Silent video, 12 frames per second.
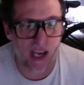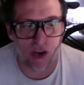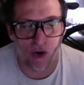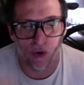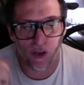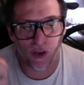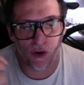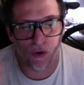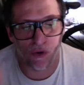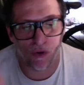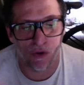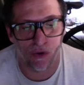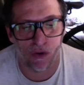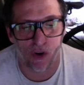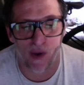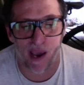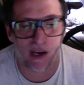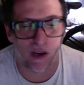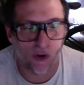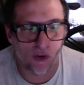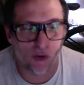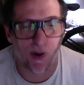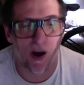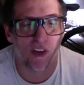you're creating a
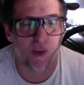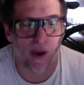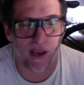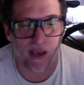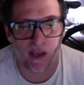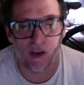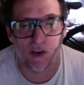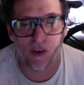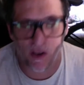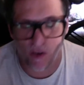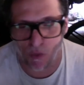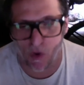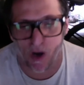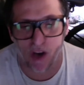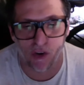neural pathway. And while you're